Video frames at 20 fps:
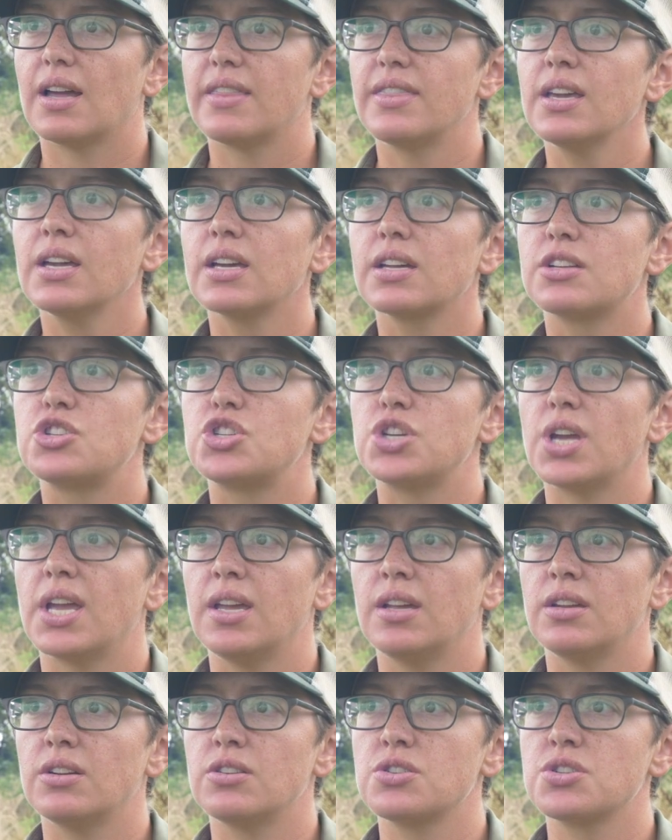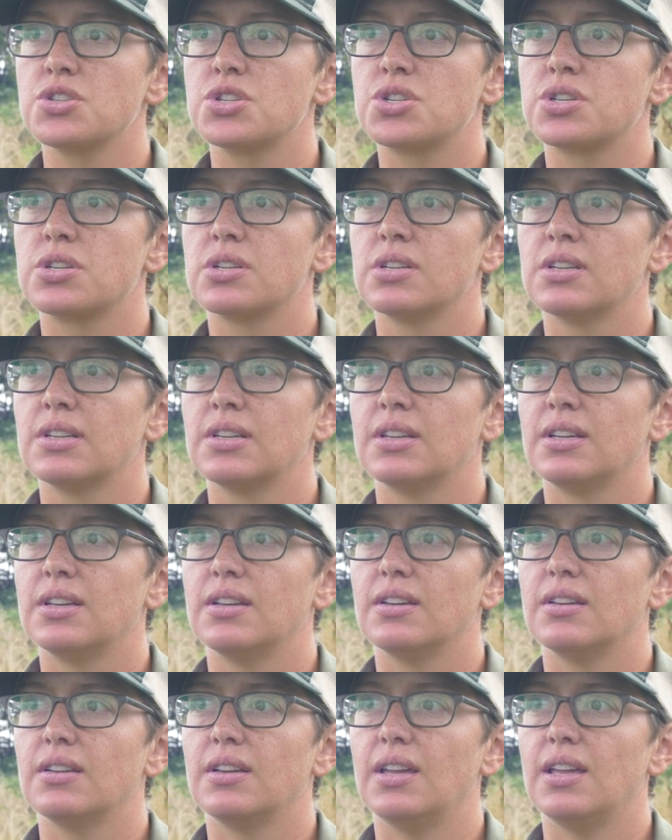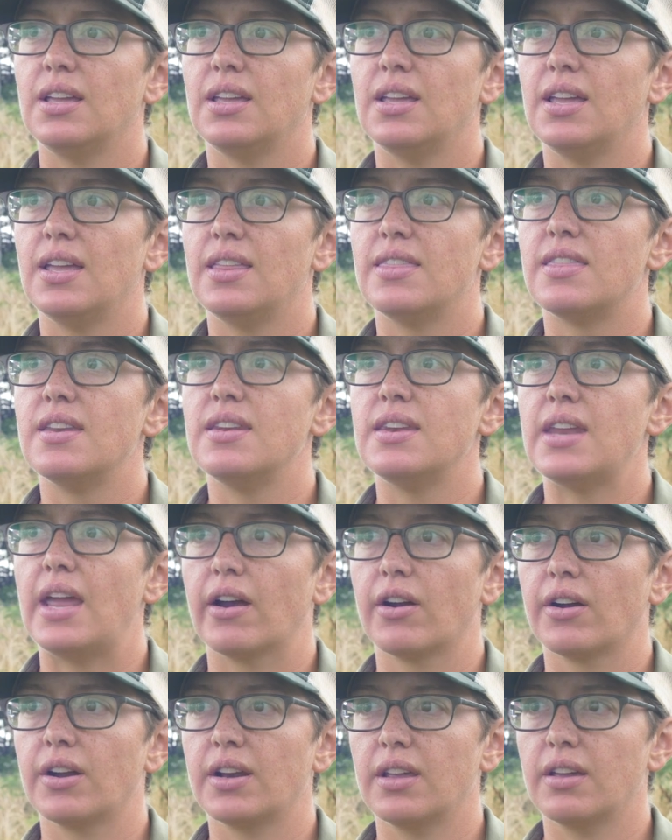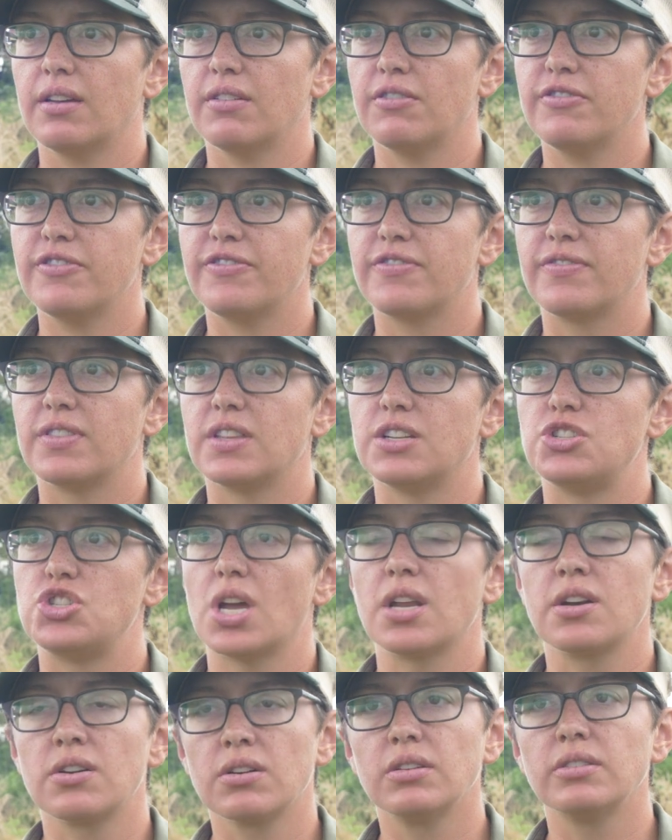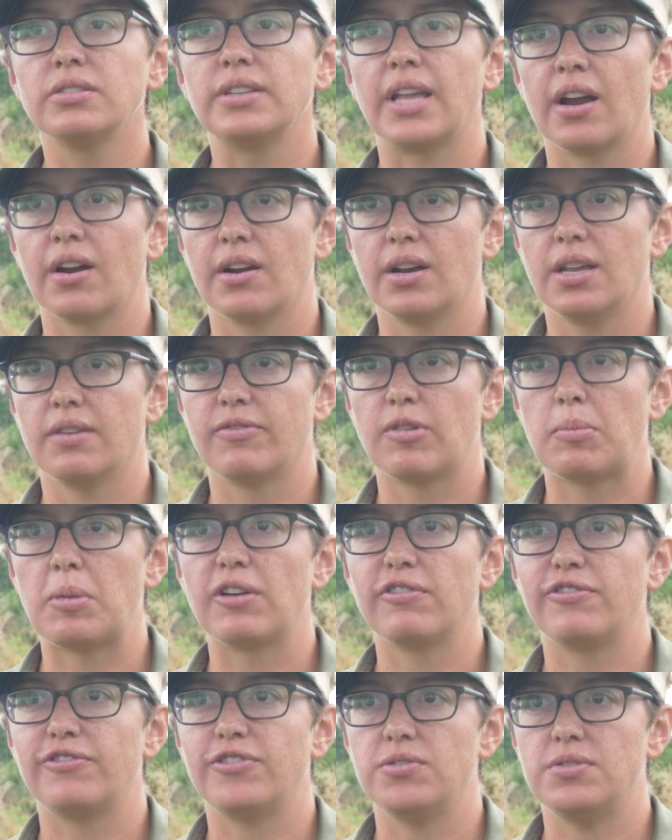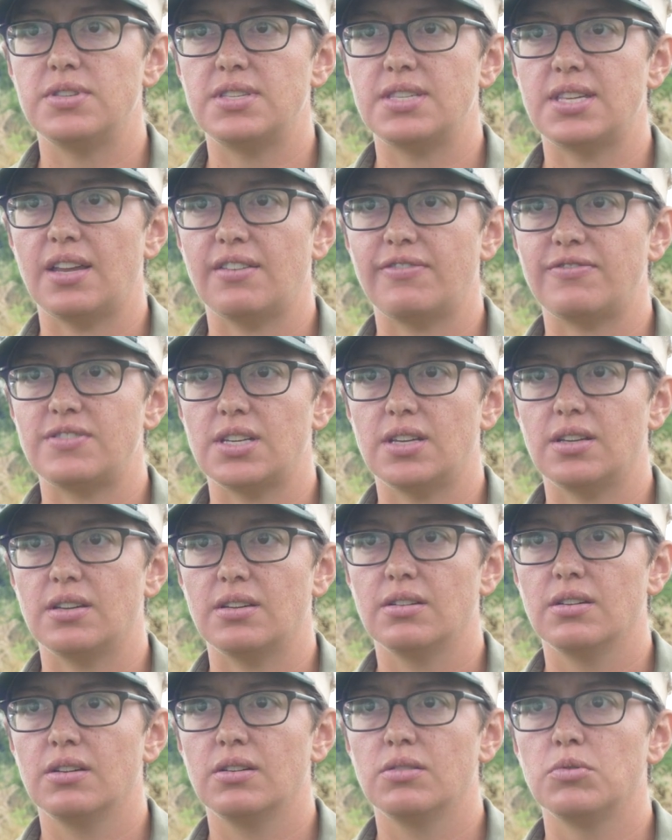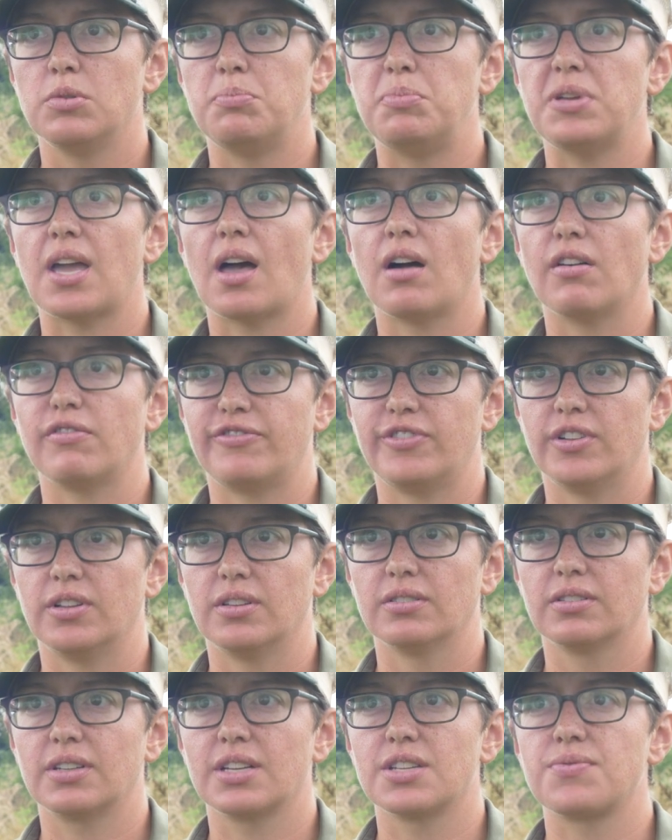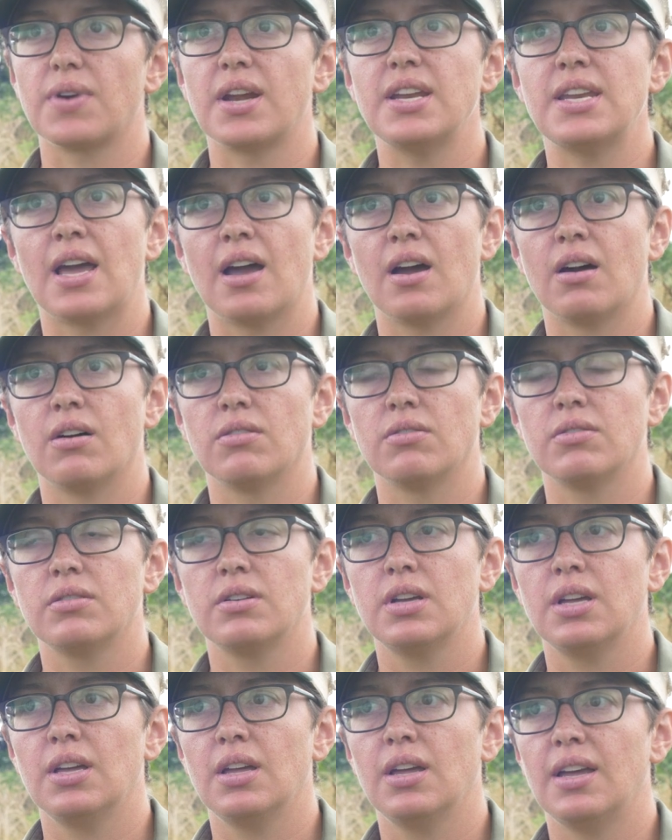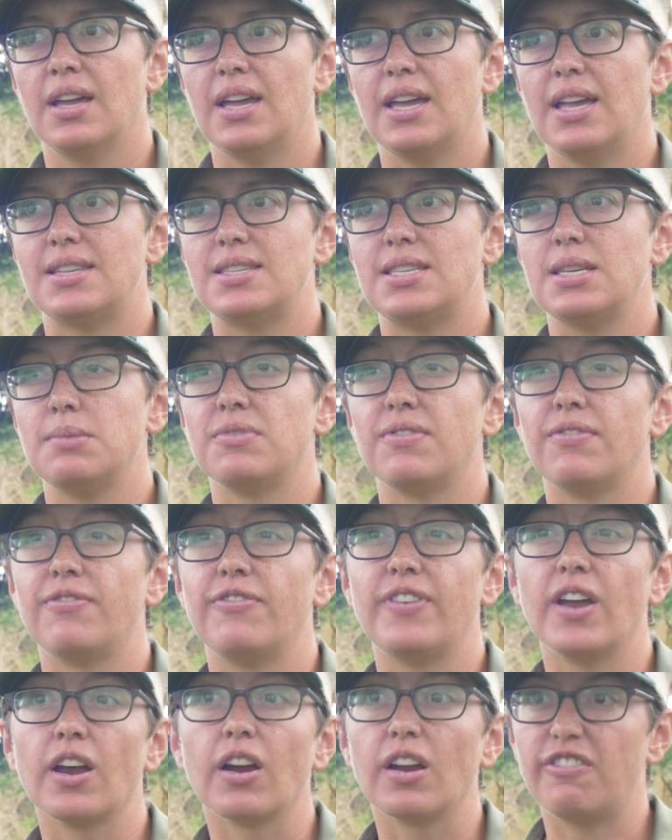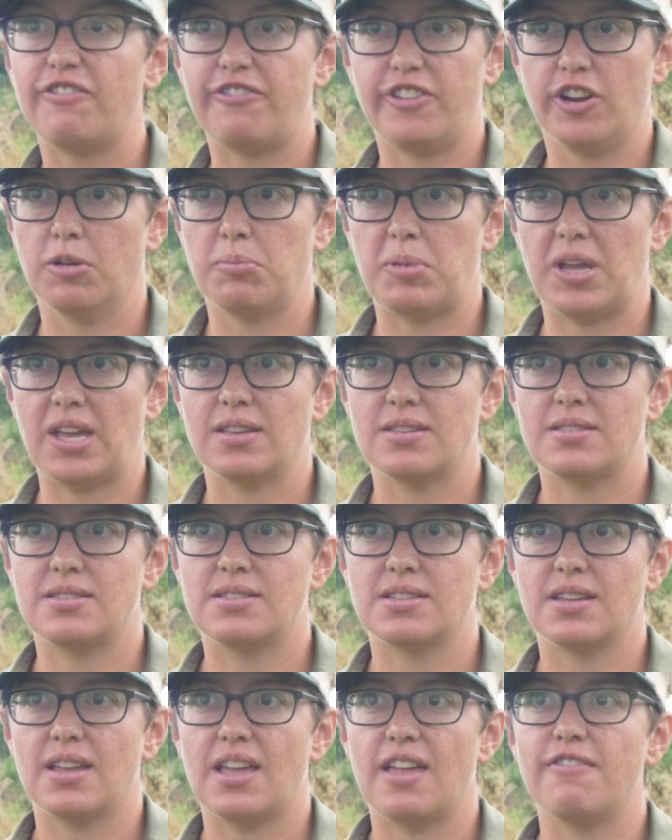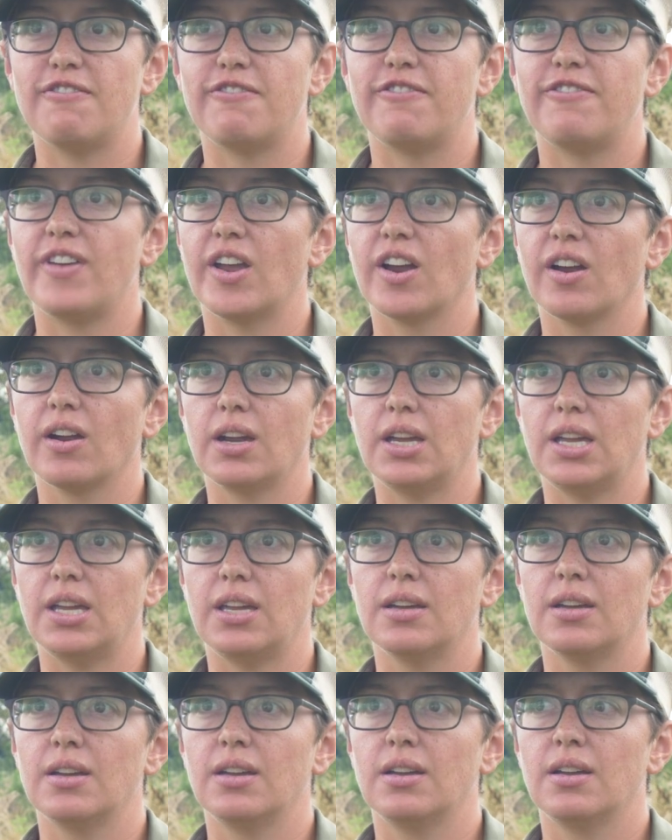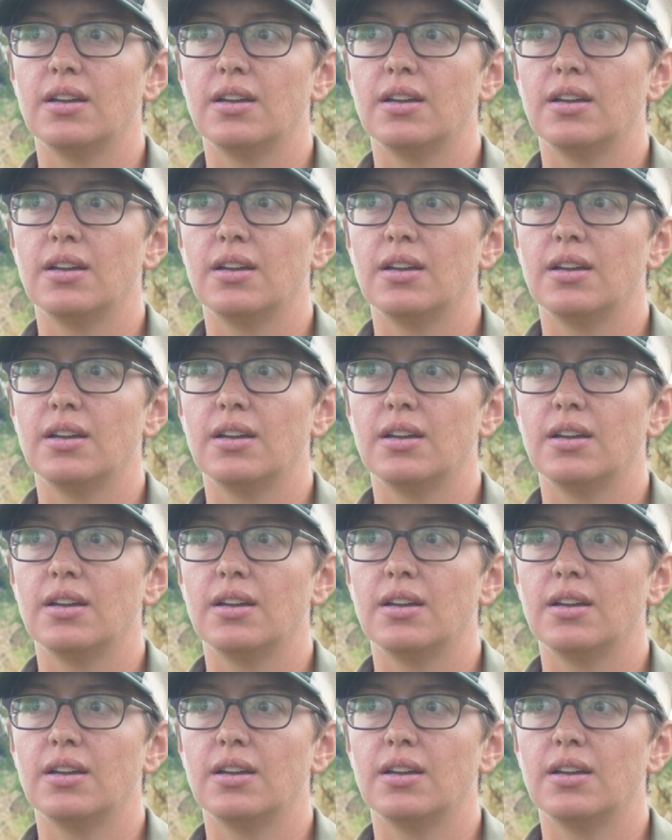I think a change in the narrative, the general narrative about food safety would be helpful because right now it seems very fear-based and very,